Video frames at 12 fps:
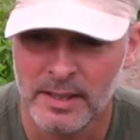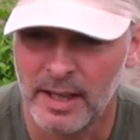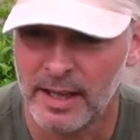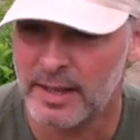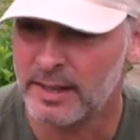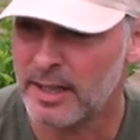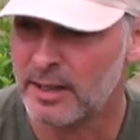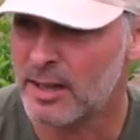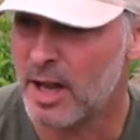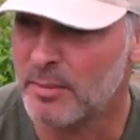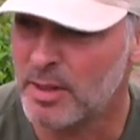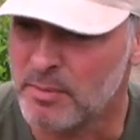I got, I don't
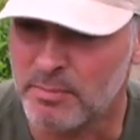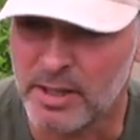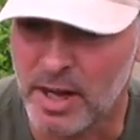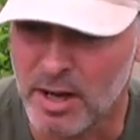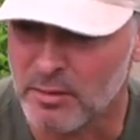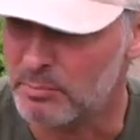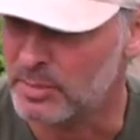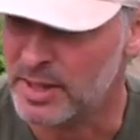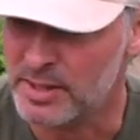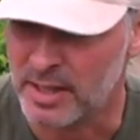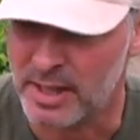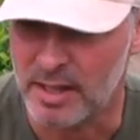know how many garden
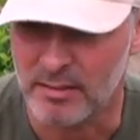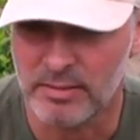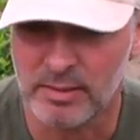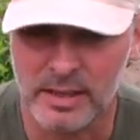beds I have.